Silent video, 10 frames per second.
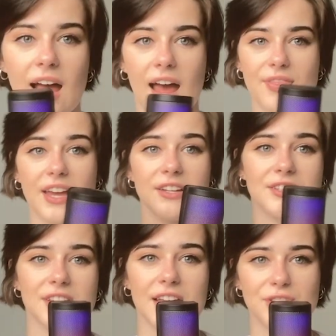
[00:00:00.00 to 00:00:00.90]
And that
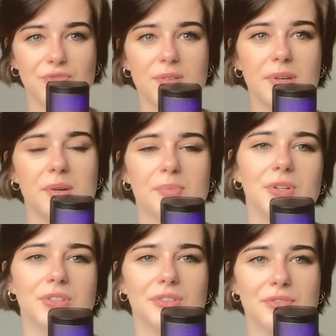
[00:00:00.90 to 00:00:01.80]
is extremely
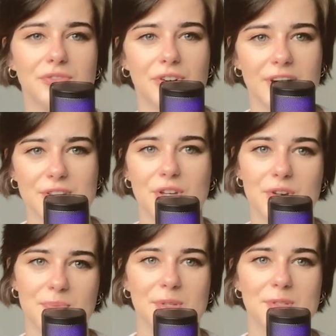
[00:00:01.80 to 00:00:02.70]
important for us
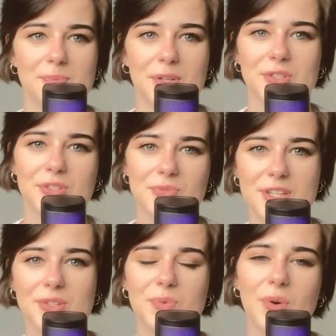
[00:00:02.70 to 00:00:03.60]
humans, because the
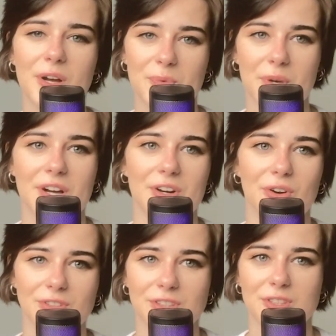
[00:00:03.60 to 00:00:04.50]
reason why we are
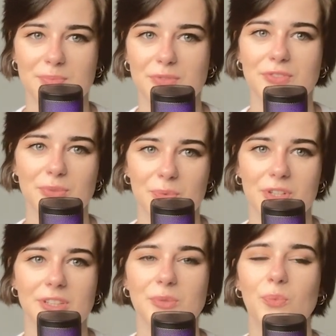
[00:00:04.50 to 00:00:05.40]
on the top of the
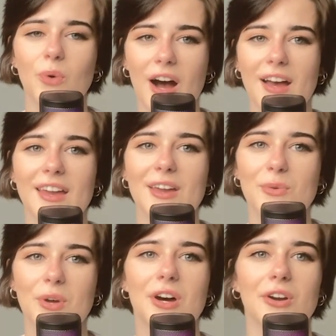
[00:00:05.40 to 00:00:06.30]
world, why
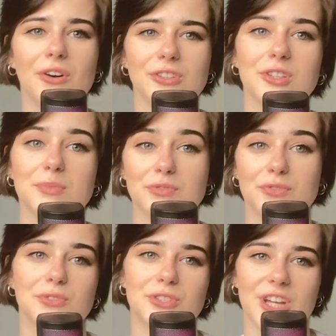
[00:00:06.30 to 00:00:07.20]
we are on the top of the
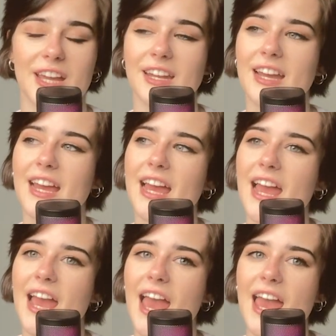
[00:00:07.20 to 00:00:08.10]
food chain,
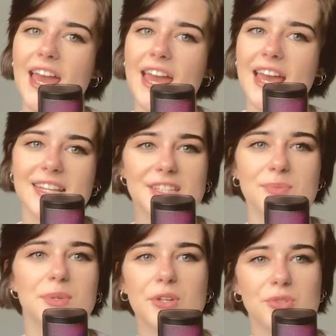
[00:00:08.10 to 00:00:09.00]

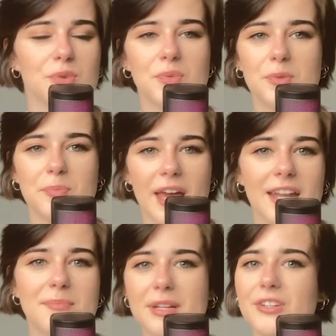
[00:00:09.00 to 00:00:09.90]
isn't because we would be
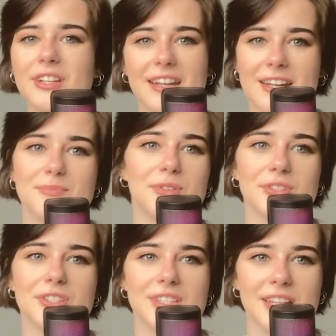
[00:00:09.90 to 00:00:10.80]
any better than
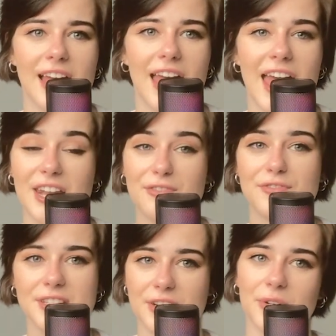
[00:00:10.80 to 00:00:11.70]
animals in a
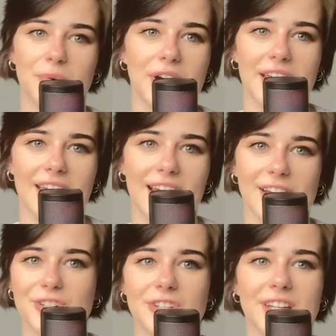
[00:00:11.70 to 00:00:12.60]
physical way.
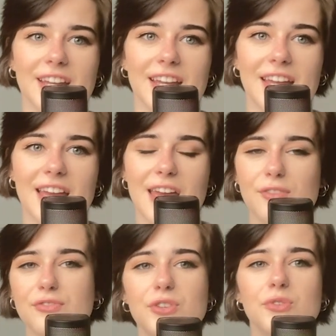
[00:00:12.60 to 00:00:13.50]
Actually,
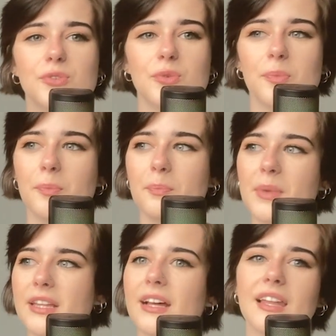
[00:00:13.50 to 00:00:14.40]
if you
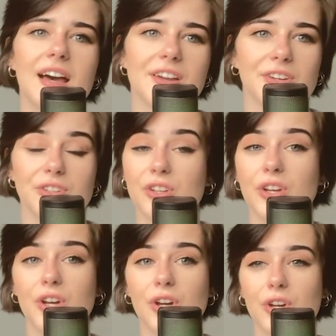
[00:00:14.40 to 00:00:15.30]
meet a lion,
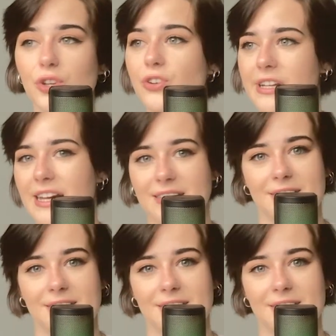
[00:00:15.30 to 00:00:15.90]
you're dead.